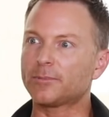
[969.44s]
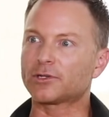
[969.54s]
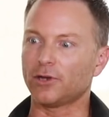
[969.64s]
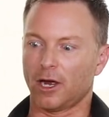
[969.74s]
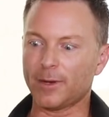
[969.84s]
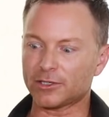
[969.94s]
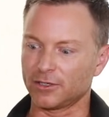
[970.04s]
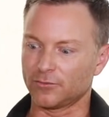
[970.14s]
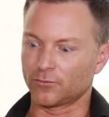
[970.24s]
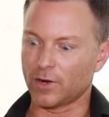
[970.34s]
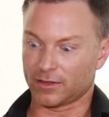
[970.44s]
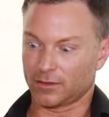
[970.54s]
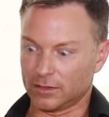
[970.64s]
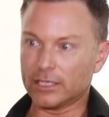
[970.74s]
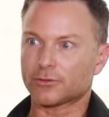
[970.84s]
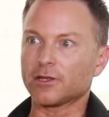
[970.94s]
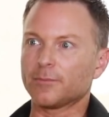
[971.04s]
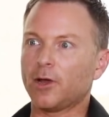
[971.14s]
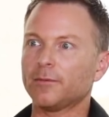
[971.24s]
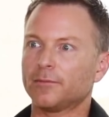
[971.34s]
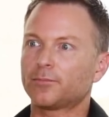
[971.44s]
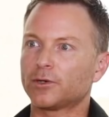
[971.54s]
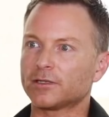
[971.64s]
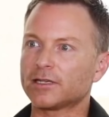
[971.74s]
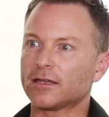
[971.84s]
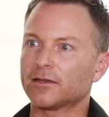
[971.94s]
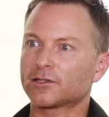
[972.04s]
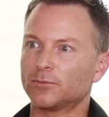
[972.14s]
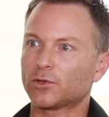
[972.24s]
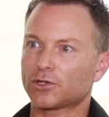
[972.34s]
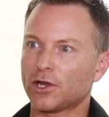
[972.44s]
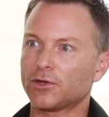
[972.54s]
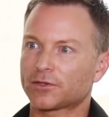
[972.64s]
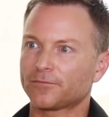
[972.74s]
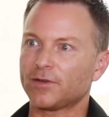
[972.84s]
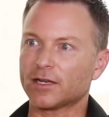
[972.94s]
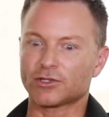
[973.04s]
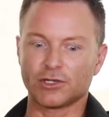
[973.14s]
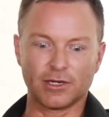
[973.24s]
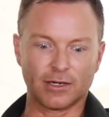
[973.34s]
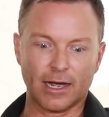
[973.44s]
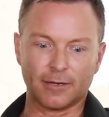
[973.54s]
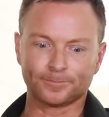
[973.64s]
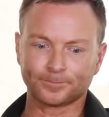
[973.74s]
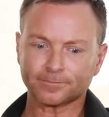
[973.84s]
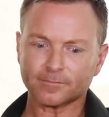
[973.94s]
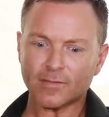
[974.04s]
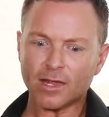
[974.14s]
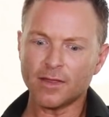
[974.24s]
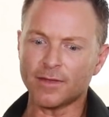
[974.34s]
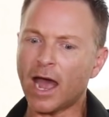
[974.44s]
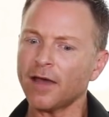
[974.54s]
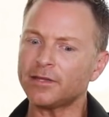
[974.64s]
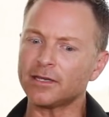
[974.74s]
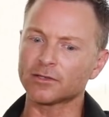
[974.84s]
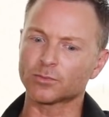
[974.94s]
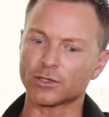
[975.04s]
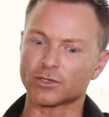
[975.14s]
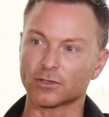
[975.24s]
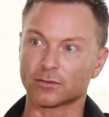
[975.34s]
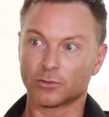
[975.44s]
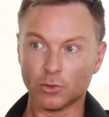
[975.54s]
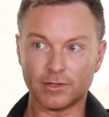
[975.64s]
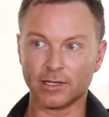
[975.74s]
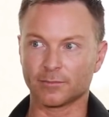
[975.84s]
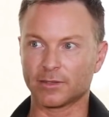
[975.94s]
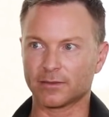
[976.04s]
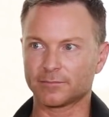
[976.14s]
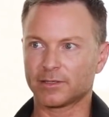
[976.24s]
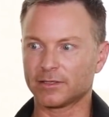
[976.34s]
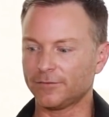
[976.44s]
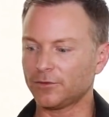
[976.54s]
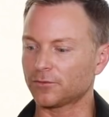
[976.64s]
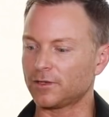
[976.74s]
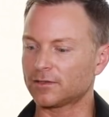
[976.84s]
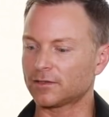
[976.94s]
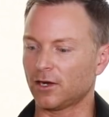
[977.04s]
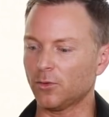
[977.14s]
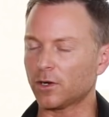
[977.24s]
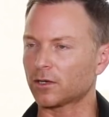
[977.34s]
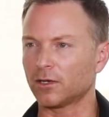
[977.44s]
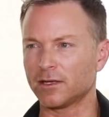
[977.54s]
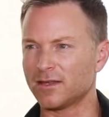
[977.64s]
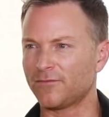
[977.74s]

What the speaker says: absolutely. I'm actually literally at the moment putting together some more shows for next year. The hard thing is, which is a good thing, but a difficult thing, is that I work a lot in the